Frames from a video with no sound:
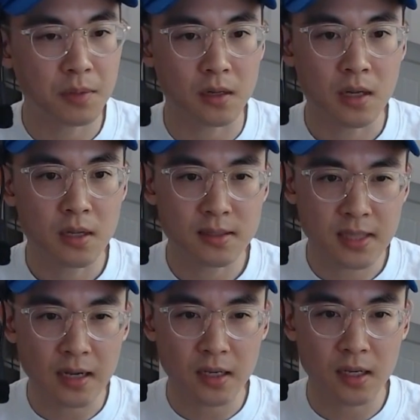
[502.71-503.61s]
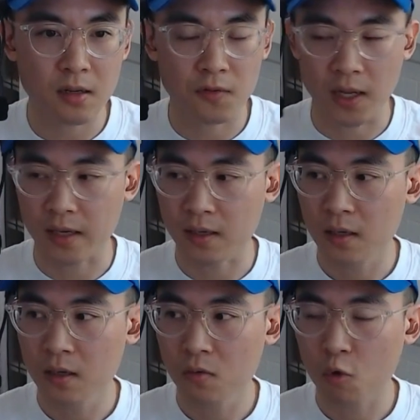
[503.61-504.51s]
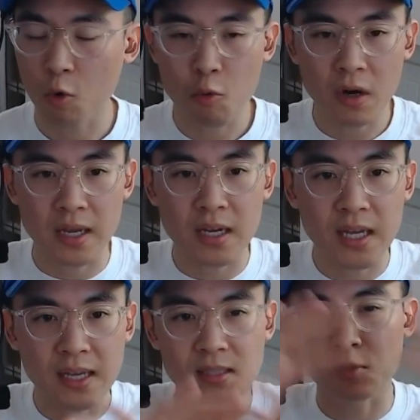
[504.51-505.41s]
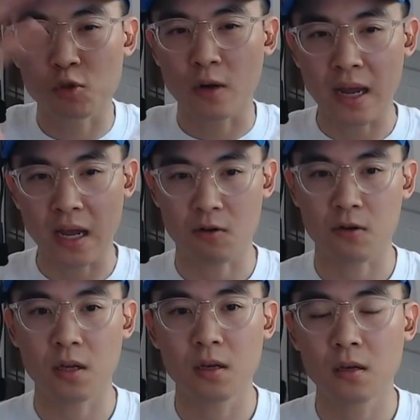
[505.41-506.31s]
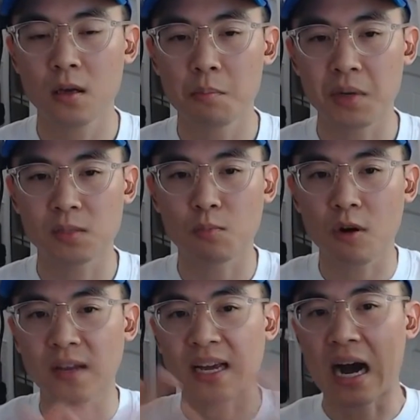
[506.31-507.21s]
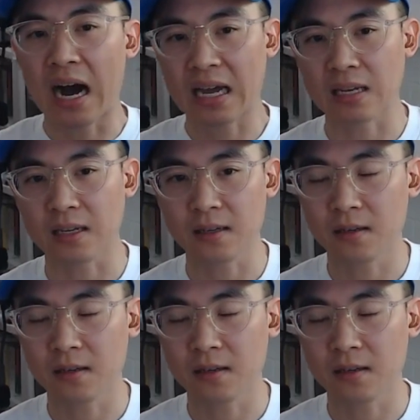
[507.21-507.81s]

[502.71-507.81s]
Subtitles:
But this idea of like, well, we want to indicate some sort of area, but it's more of like a highlight.